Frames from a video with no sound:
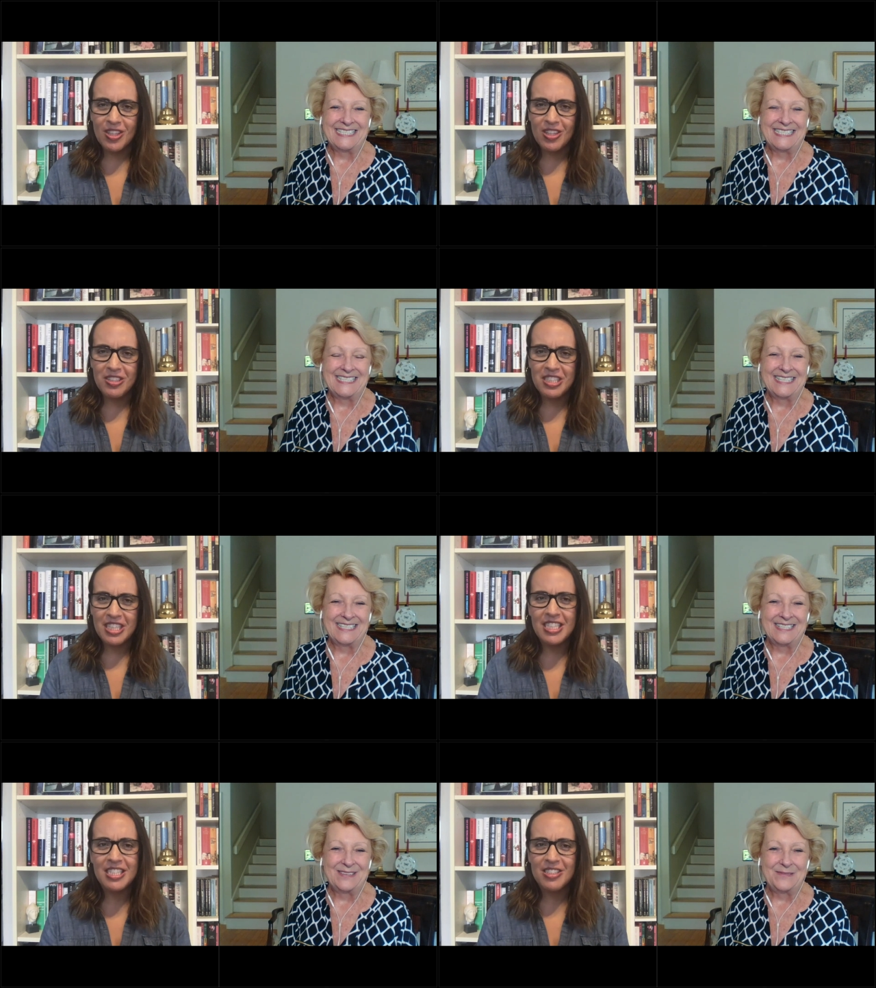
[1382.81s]
Speaker 1: a little
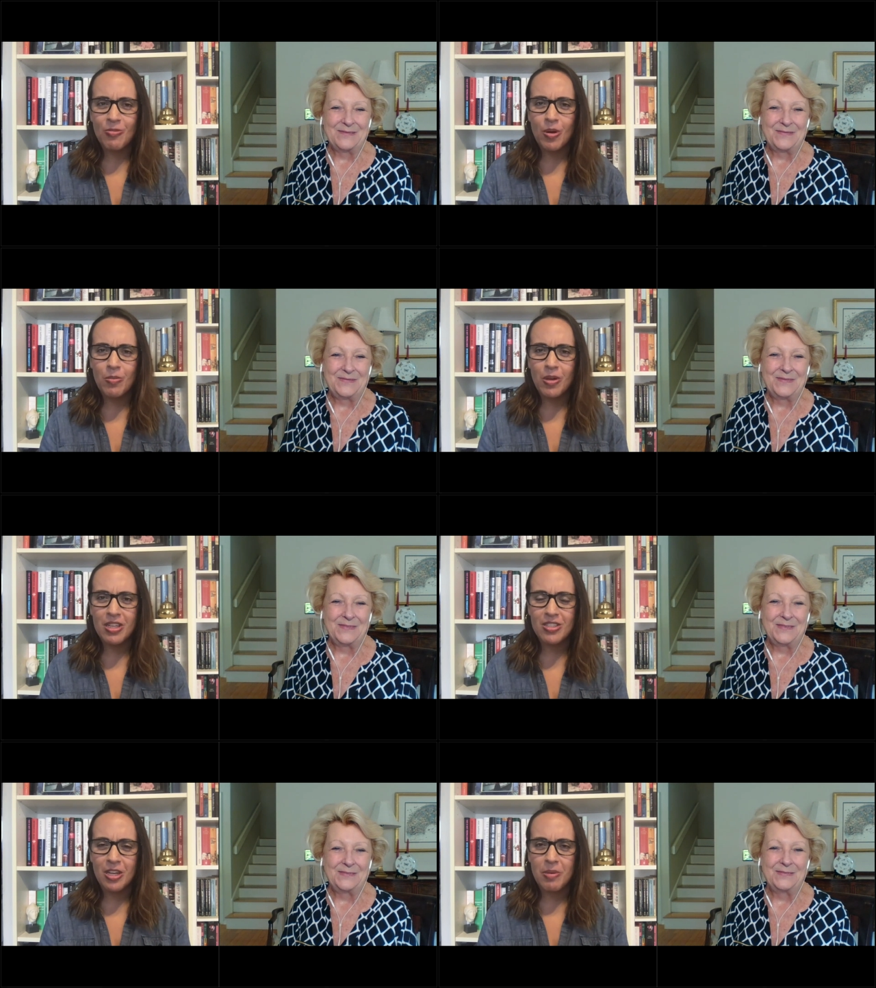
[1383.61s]
tease of what we're going
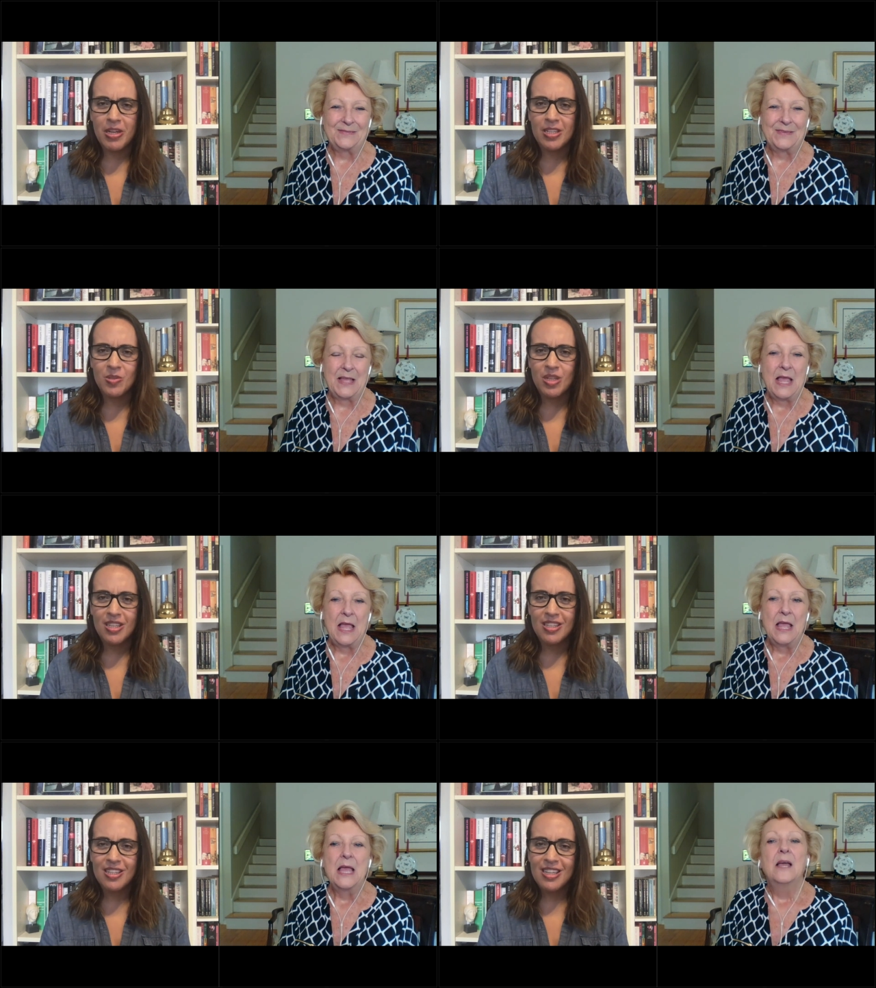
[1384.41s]
to talk about next week?
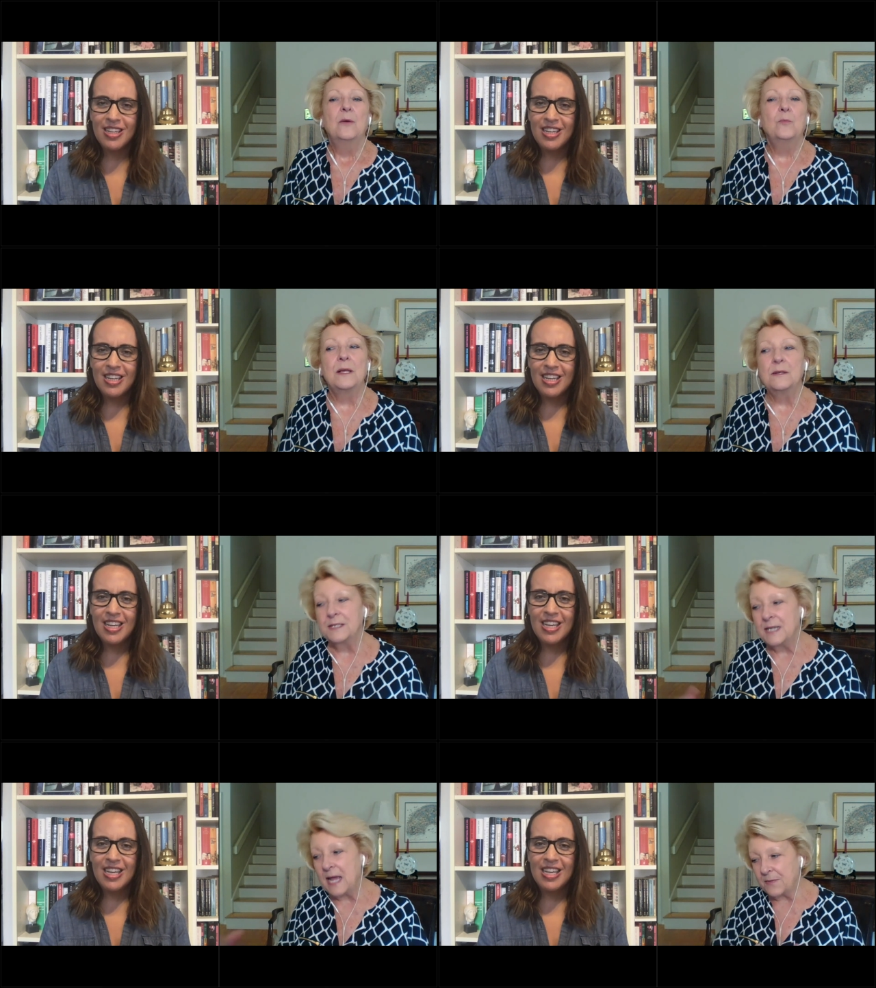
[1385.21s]
Speaker 2: Well,
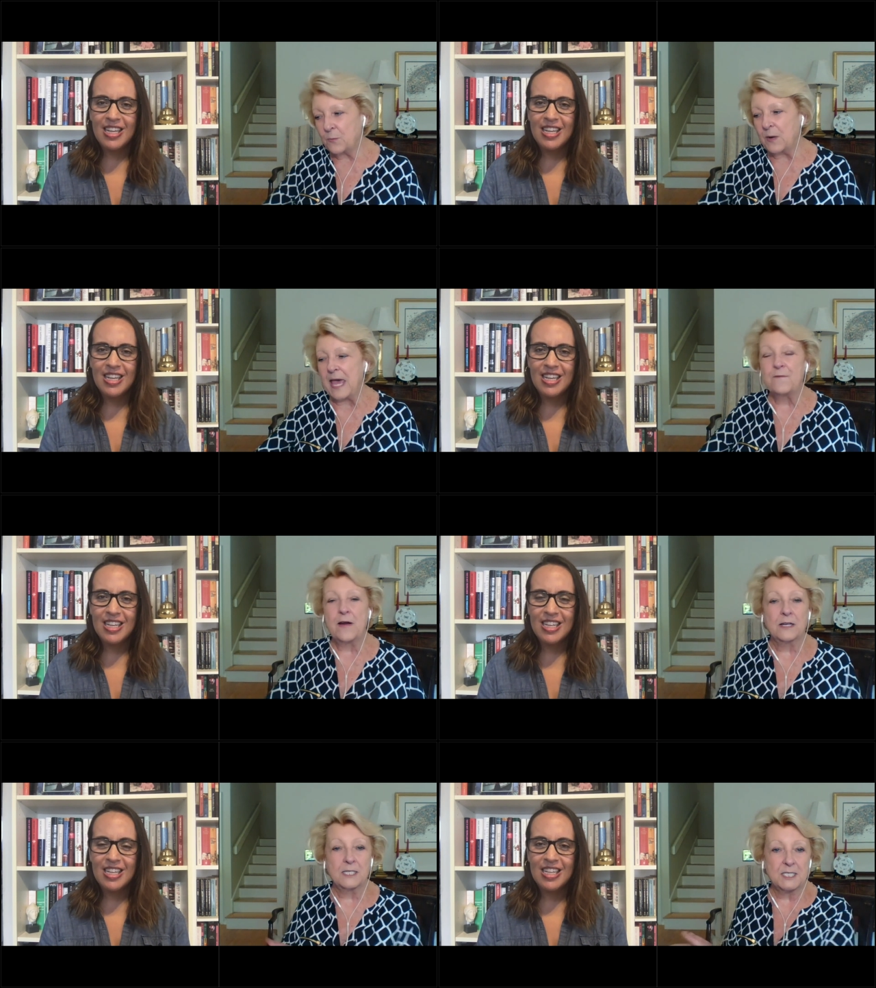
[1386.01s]
now that we
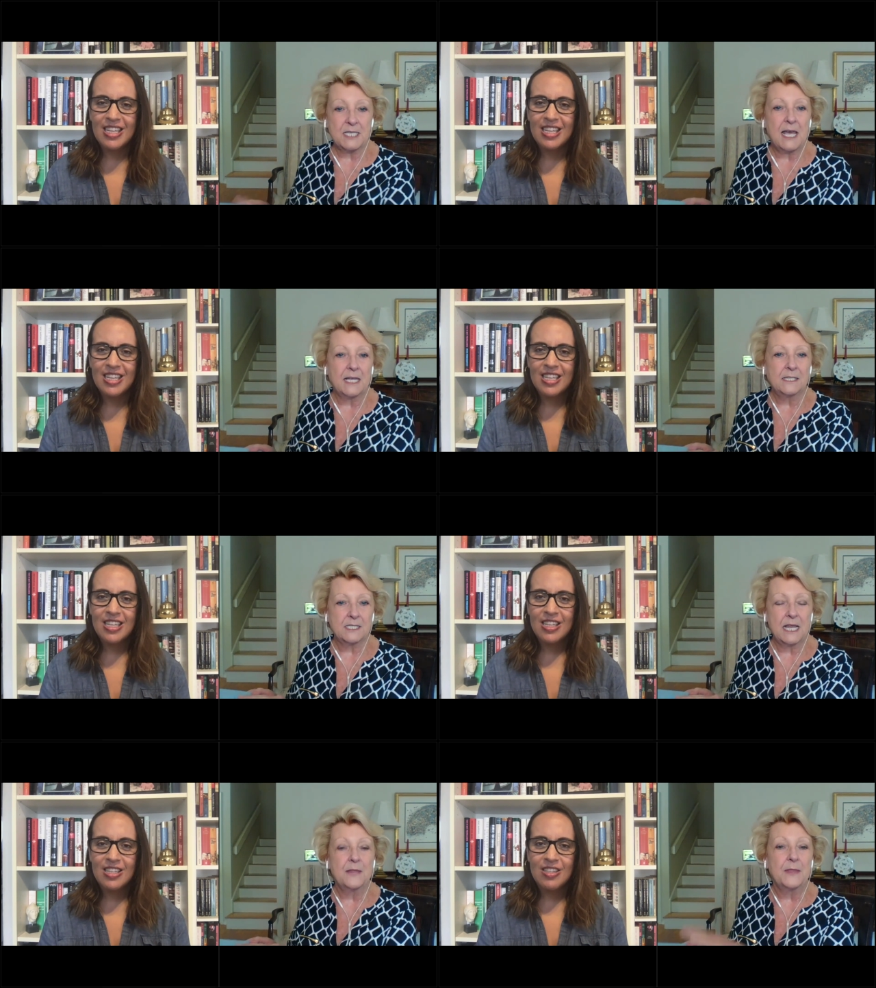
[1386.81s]
have our
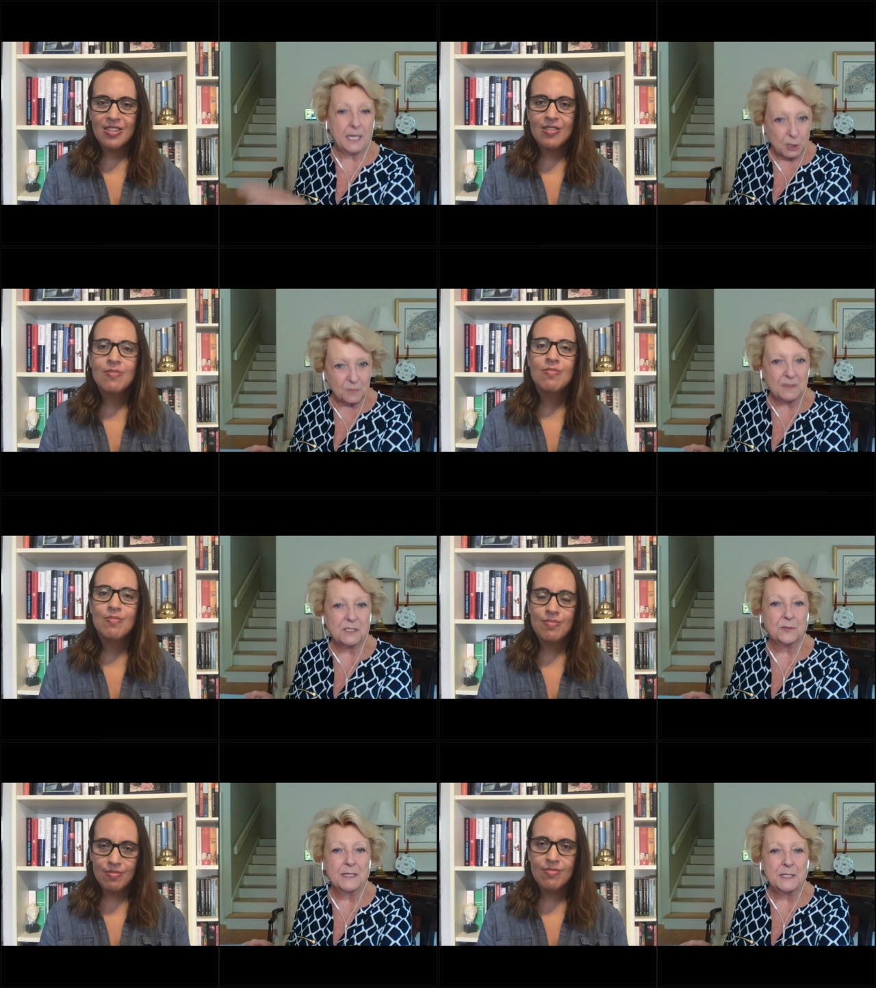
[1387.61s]
cassettes and the
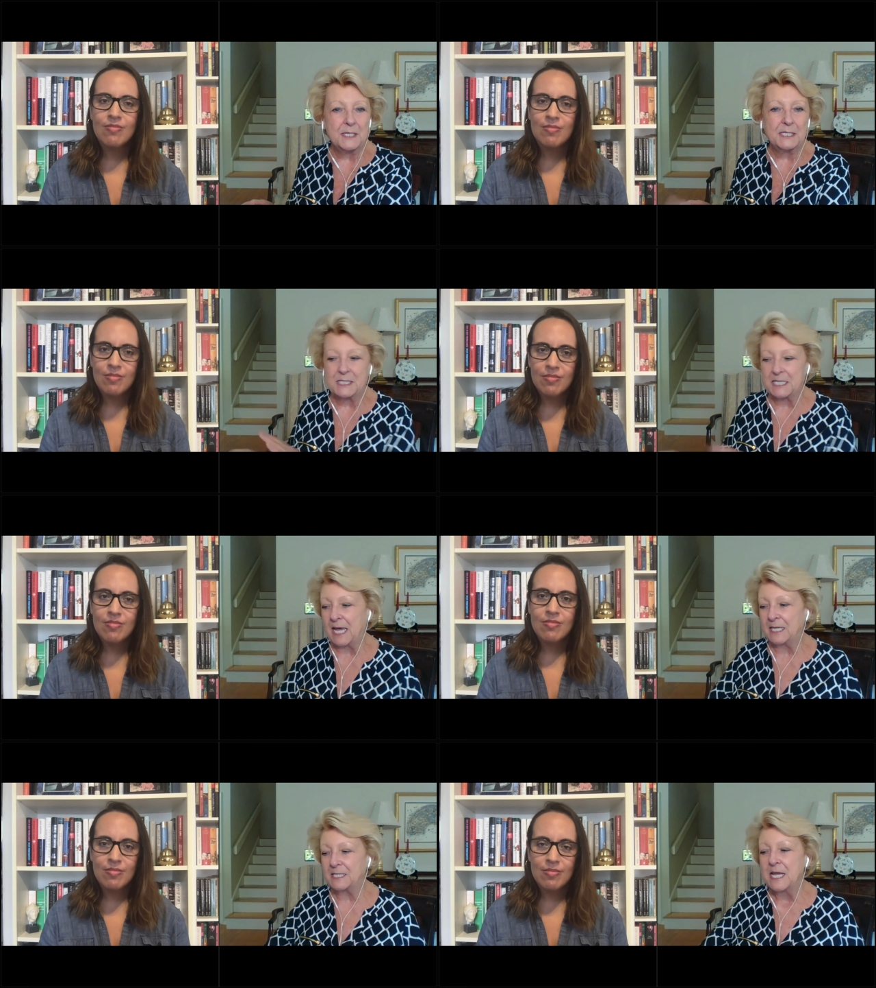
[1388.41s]
instruments are in the
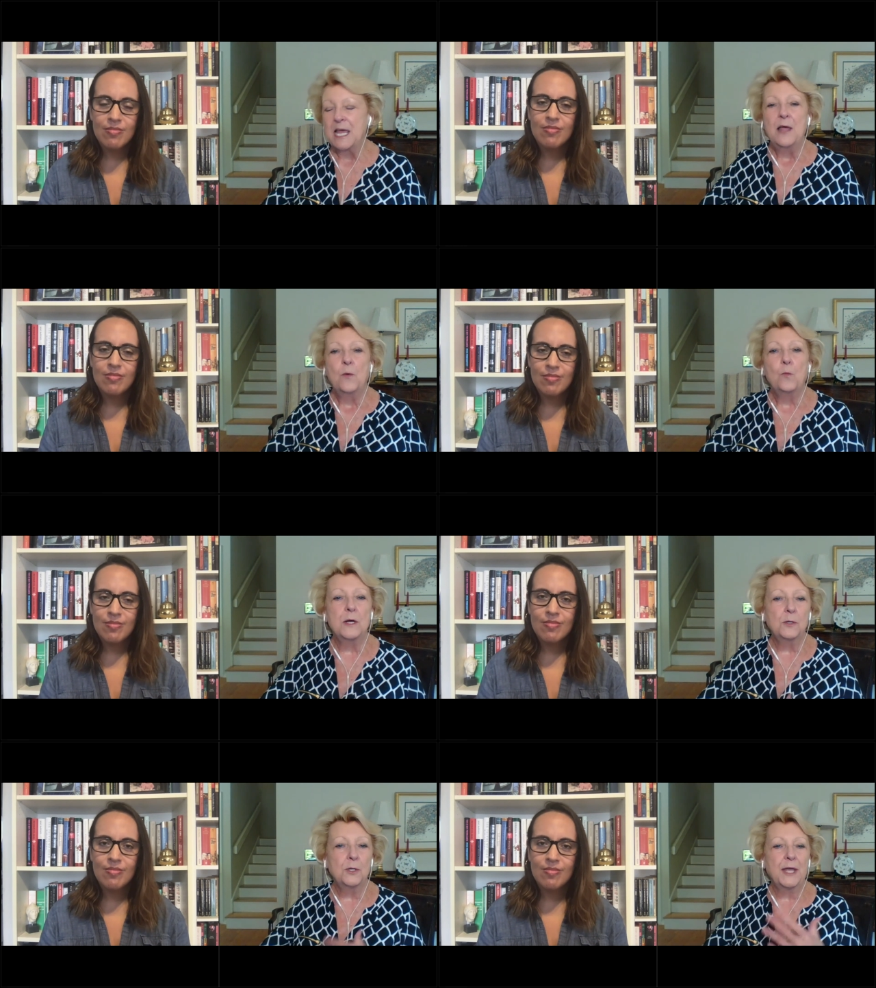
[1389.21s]
cassette
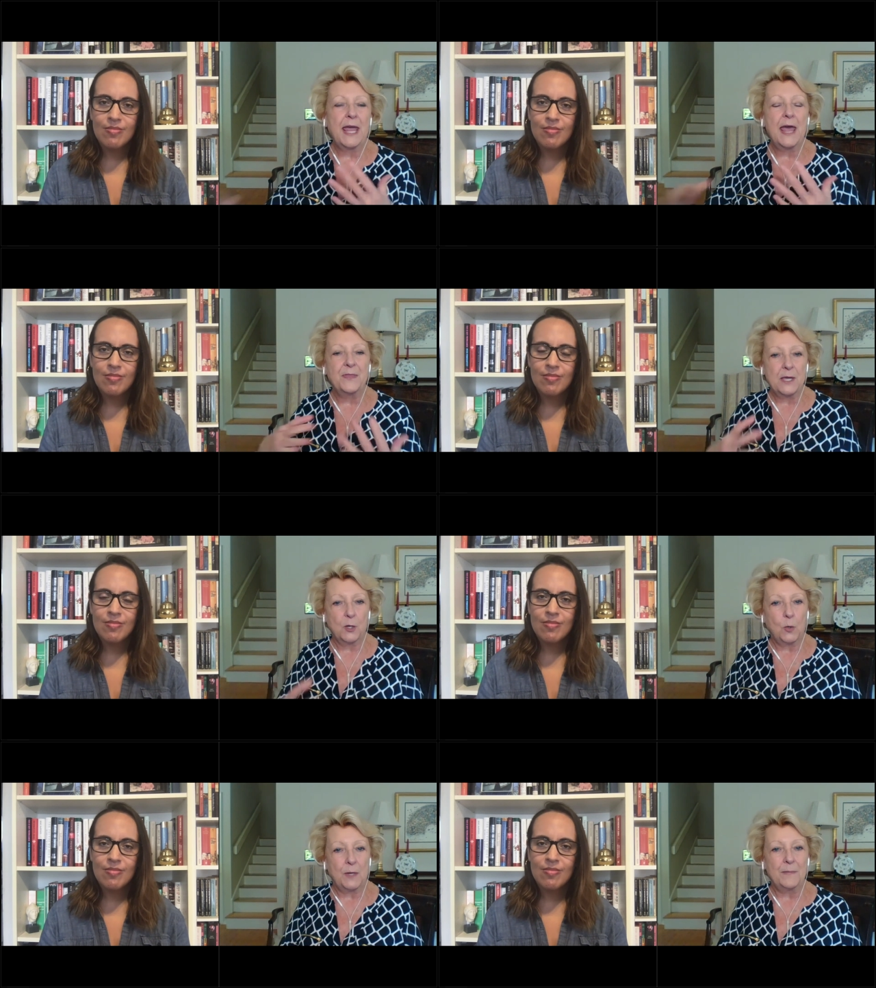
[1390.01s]
we'll look at the
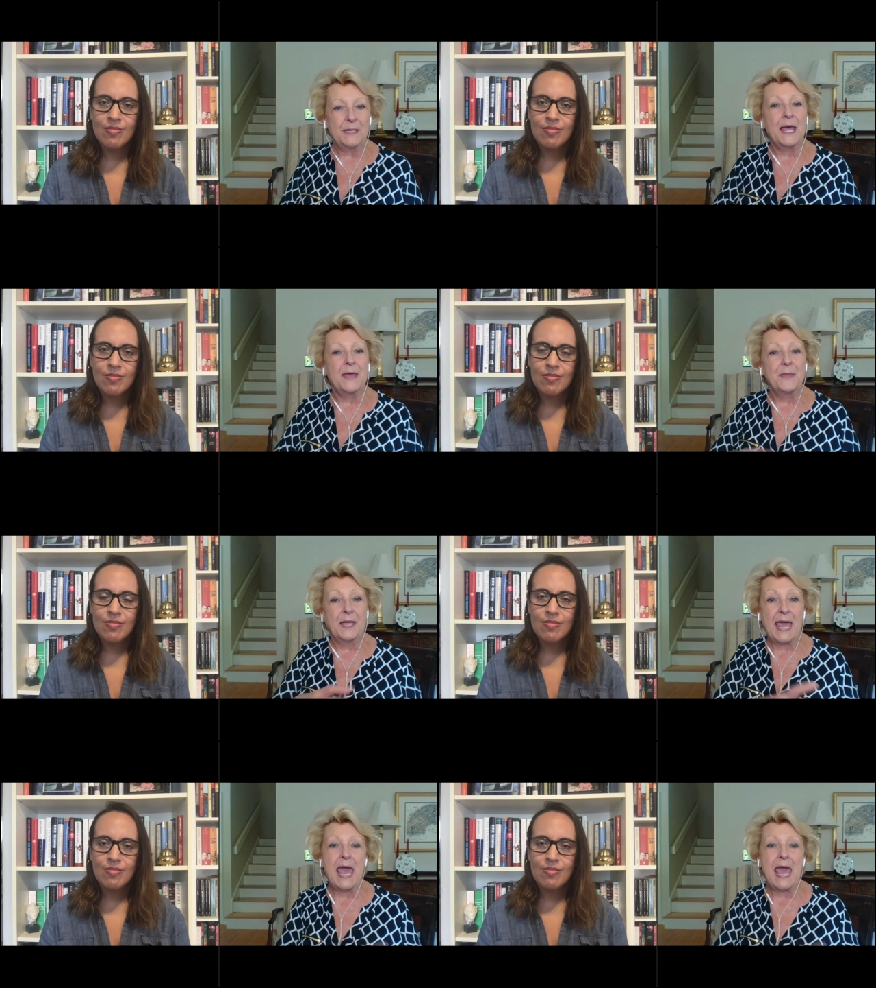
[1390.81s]
equipment and